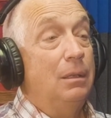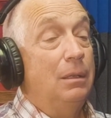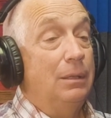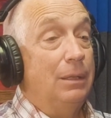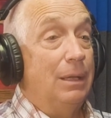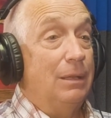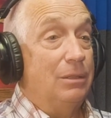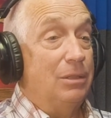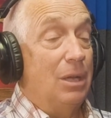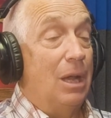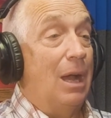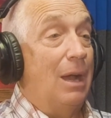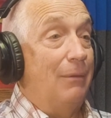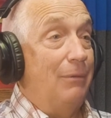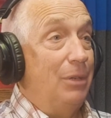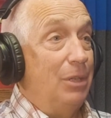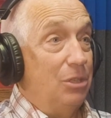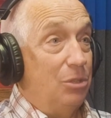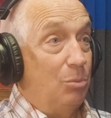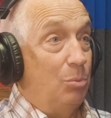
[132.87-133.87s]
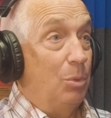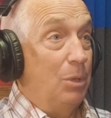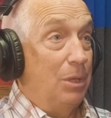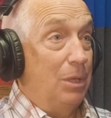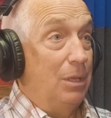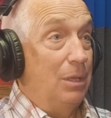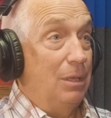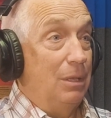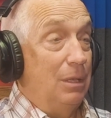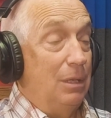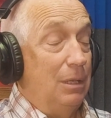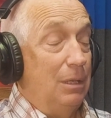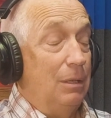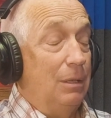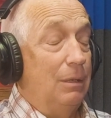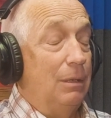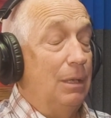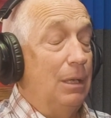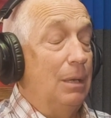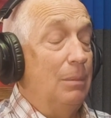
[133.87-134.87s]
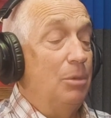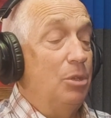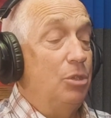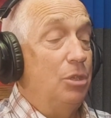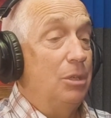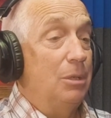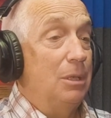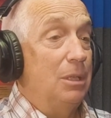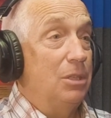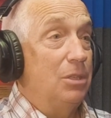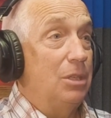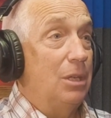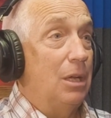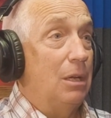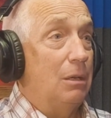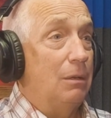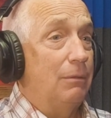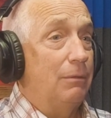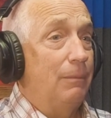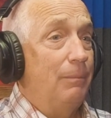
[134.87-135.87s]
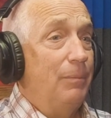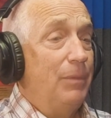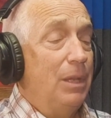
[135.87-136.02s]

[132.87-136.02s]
that's obvious within the imaging itself.